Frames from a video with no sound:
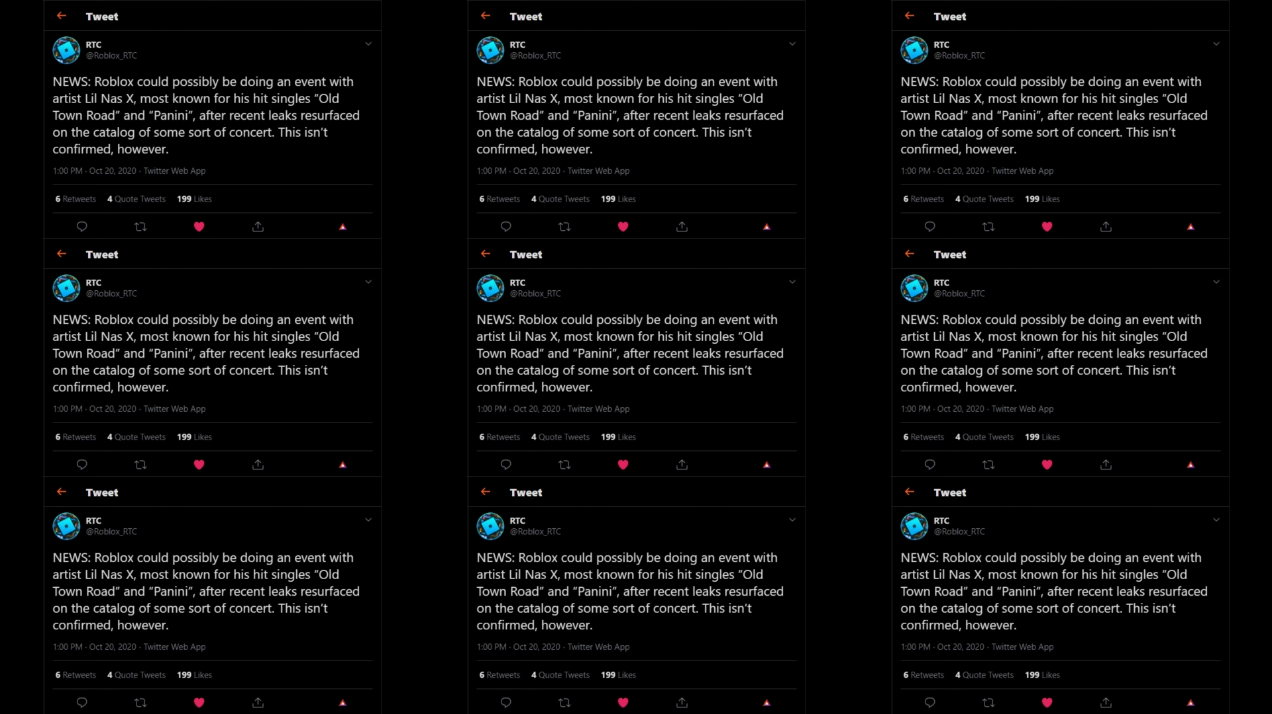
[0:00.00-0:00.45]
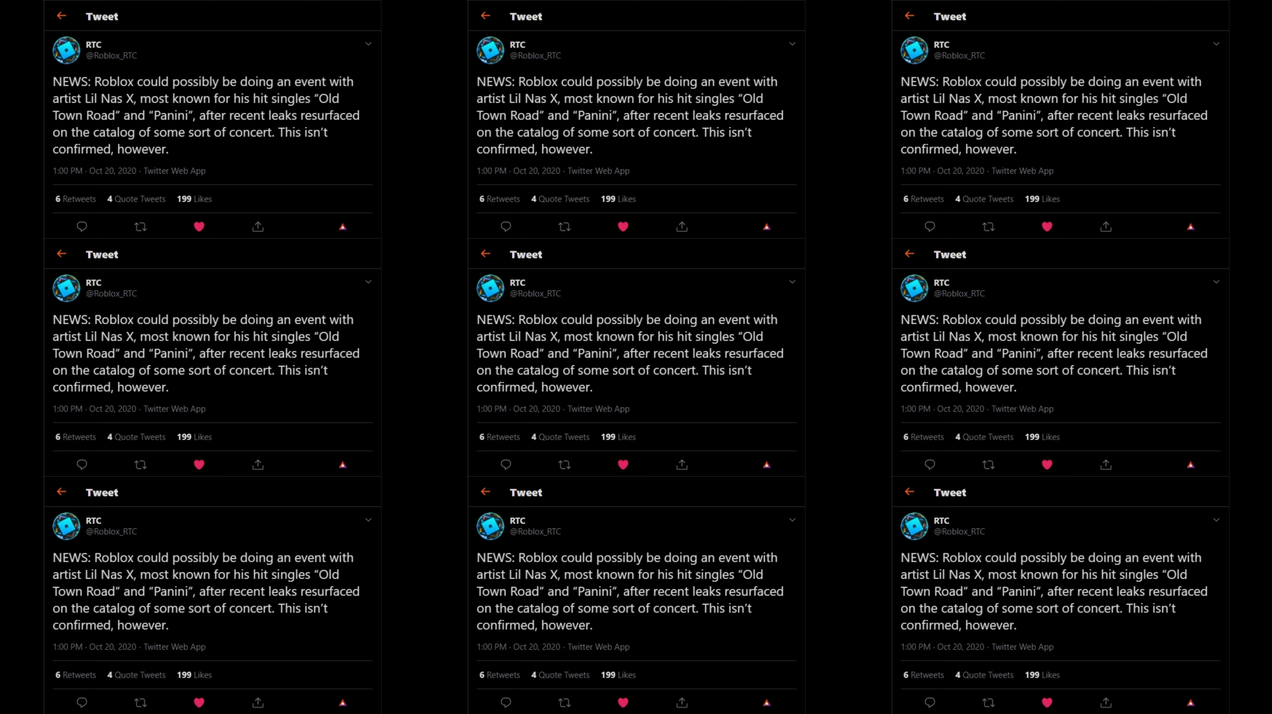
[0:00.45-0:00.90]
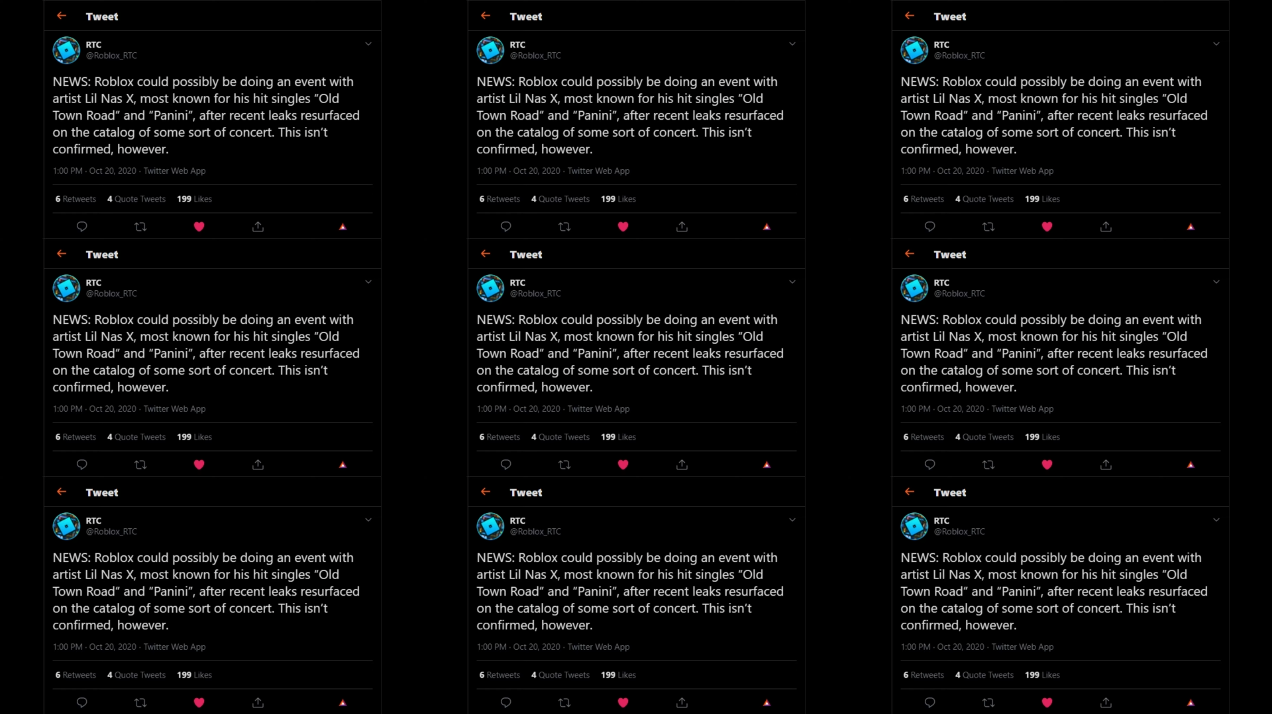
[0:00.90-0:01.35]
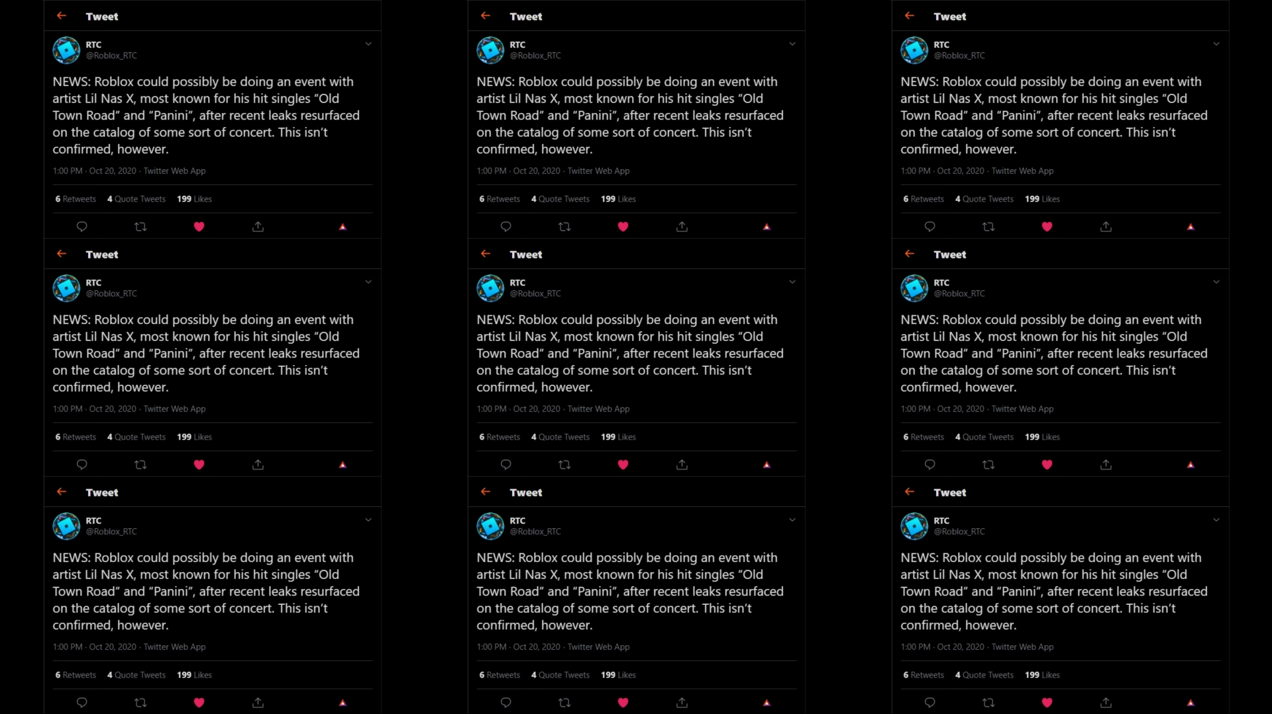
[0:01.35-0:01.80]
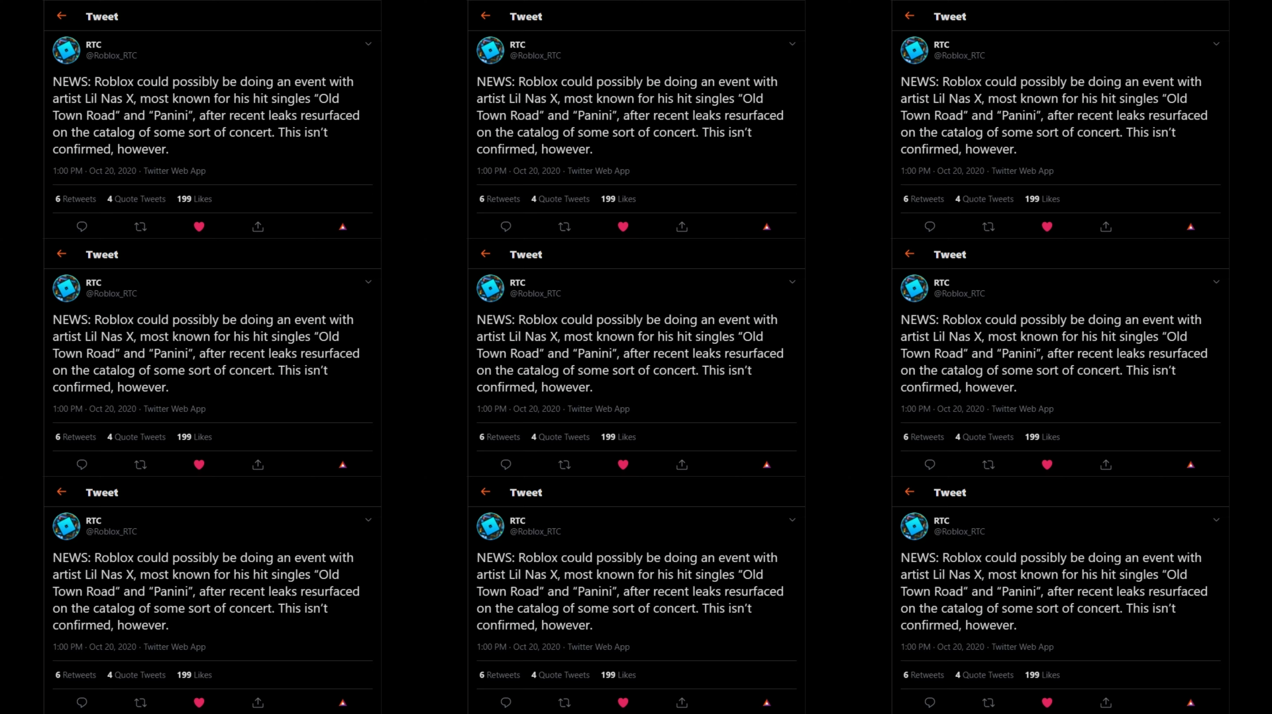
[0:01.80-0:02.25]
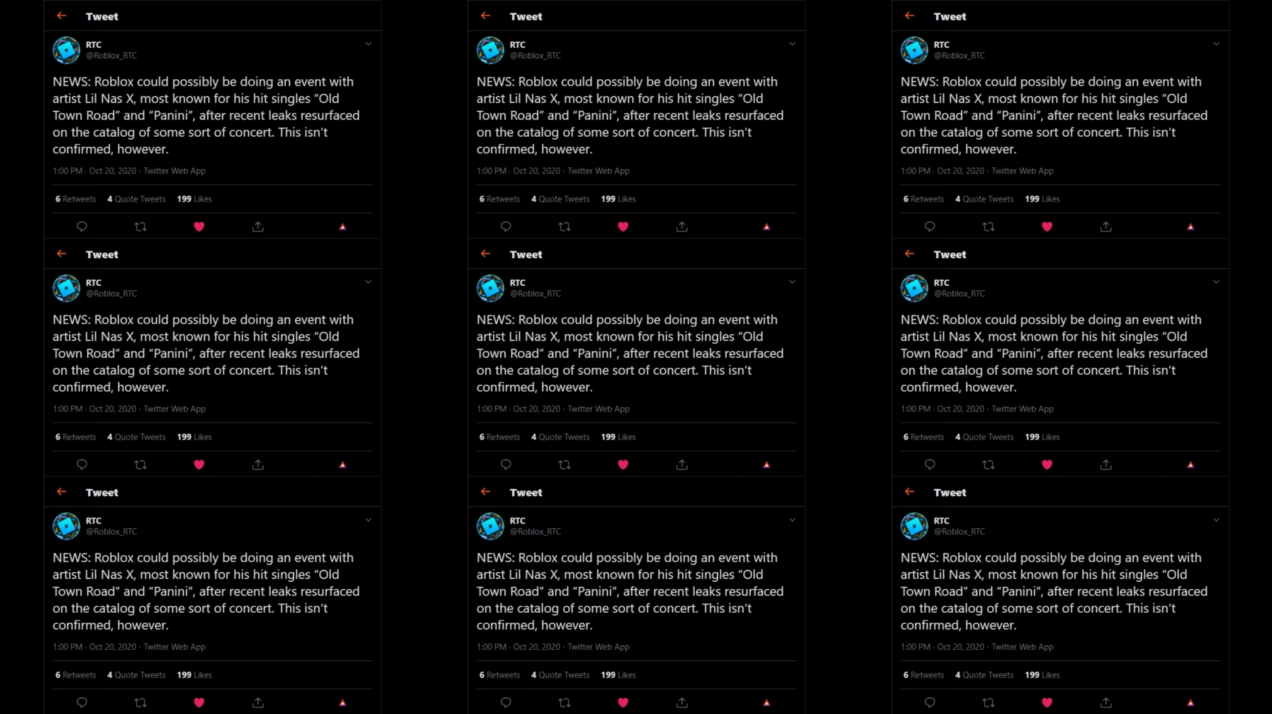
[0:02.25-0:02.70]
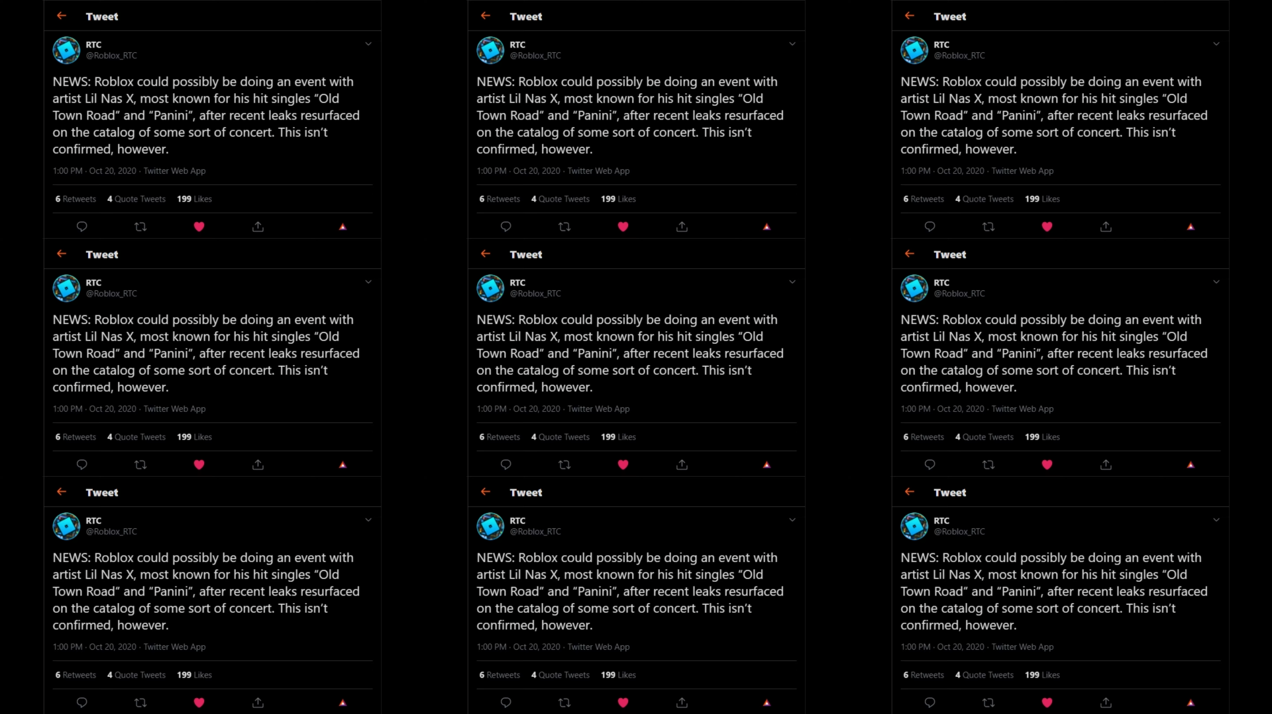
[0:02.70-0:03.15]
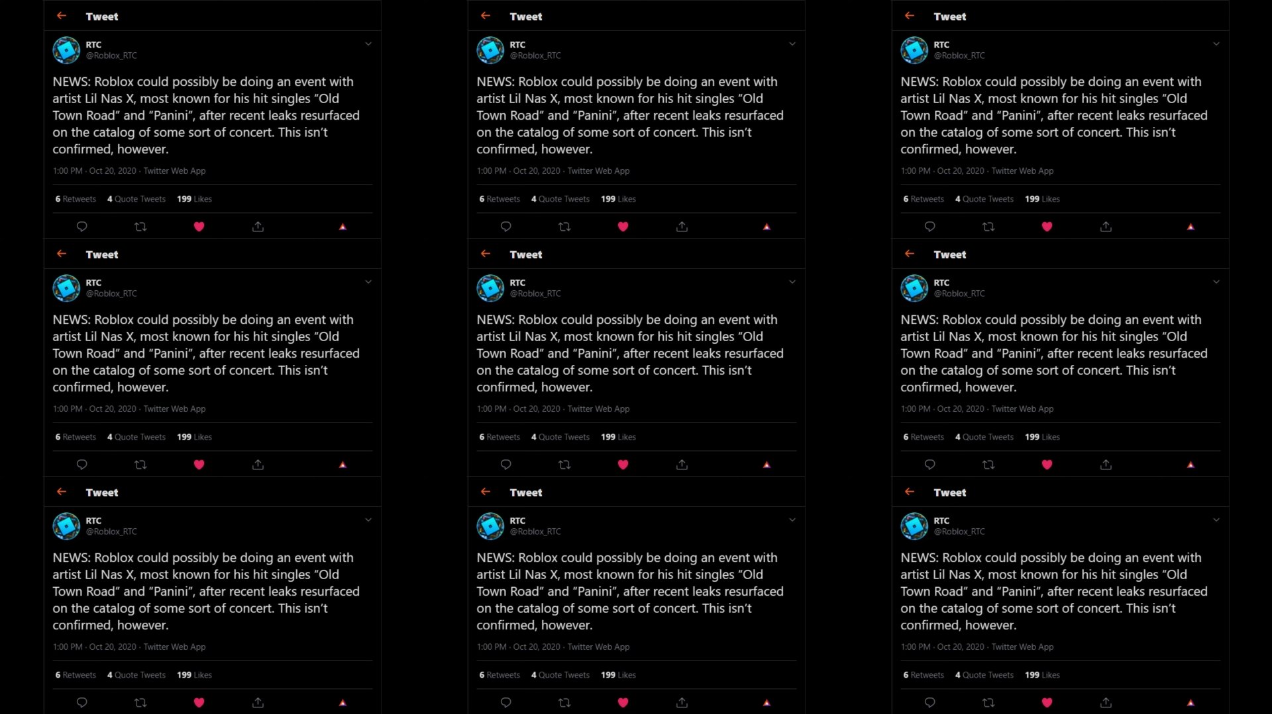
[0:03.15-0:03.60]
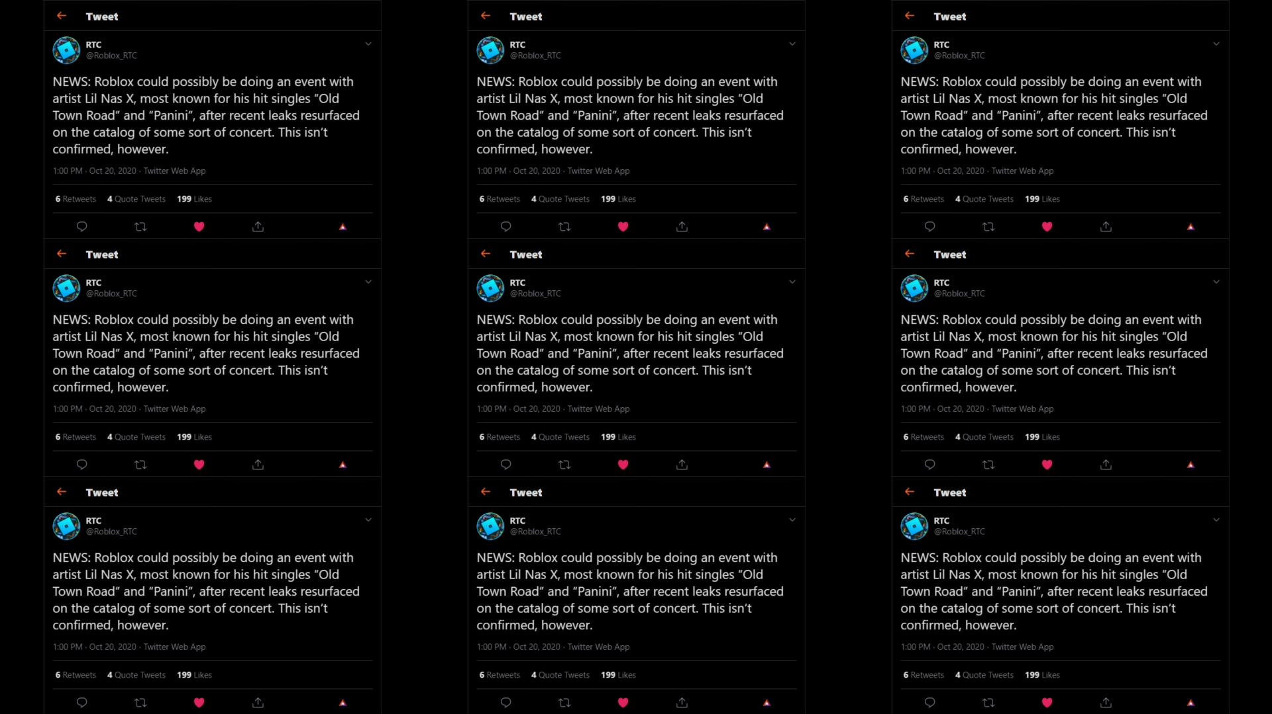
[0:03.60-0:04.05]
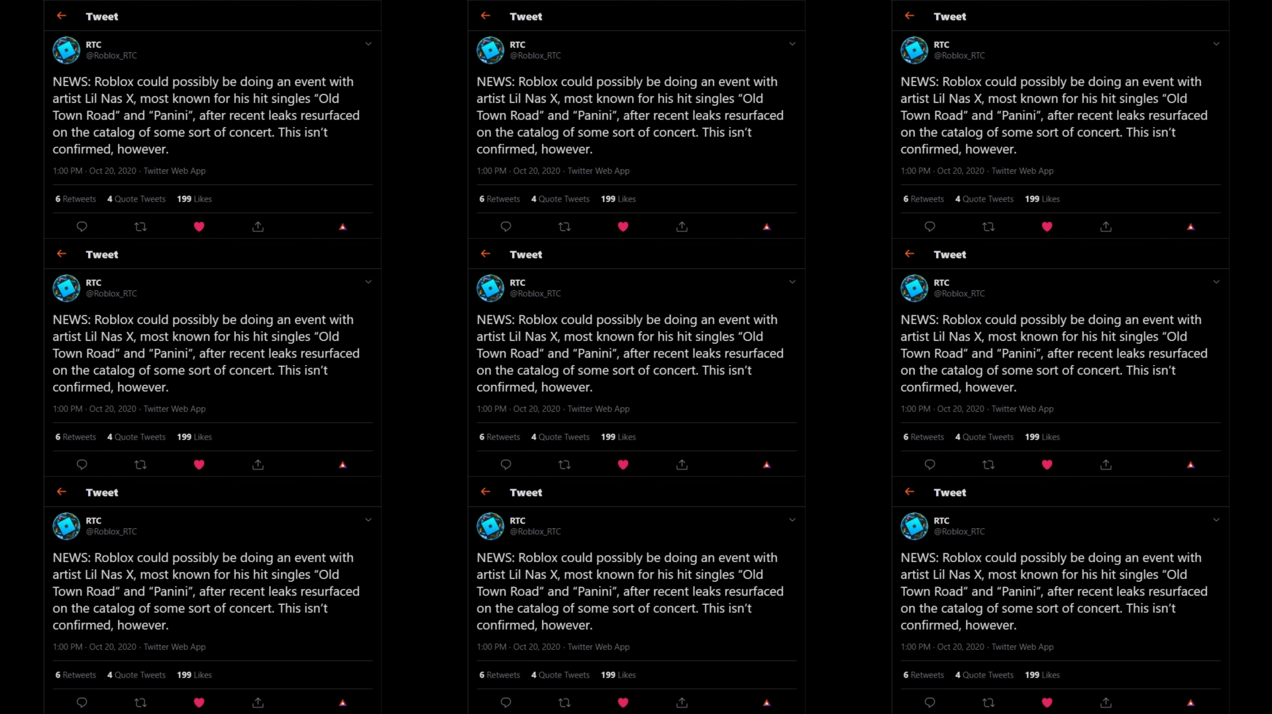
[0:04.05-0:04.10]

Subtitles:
(no speaker visible)